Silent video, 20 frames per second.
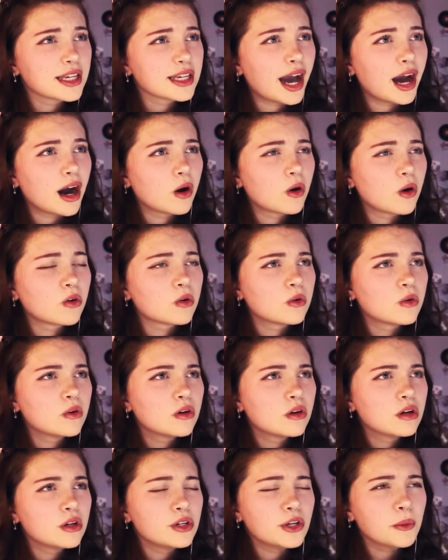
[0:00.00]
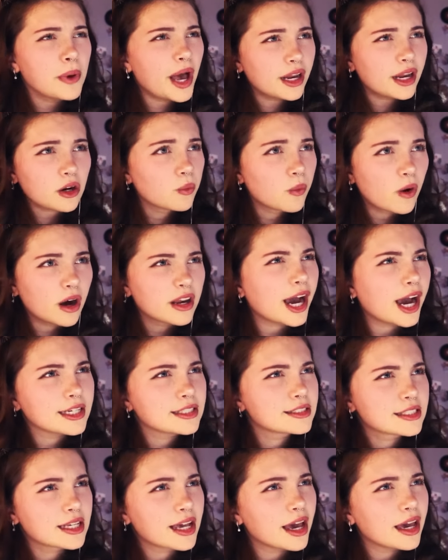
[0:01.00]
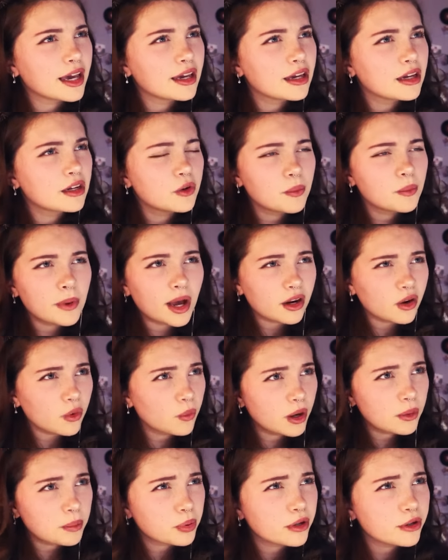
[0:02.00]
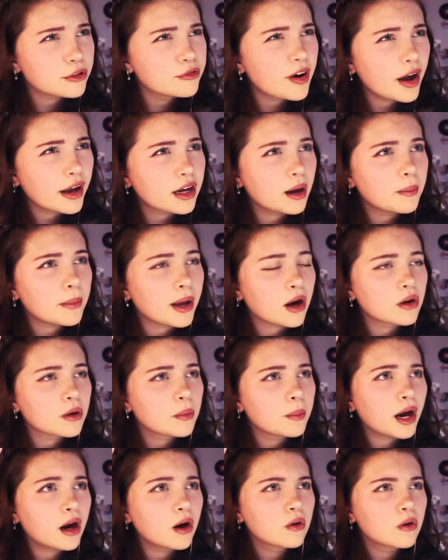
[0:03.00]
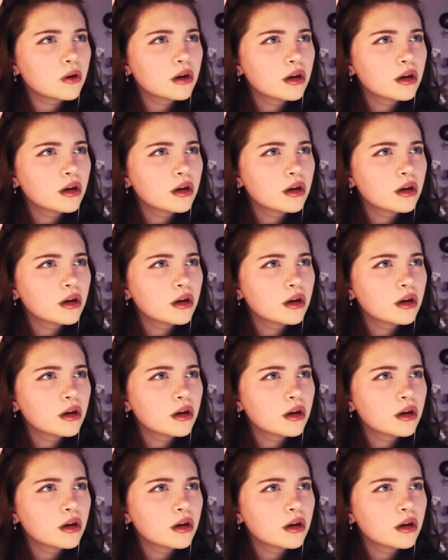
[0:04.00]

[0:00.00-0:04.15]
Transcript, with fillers: How no matter what I say, no matter what proof I come out about,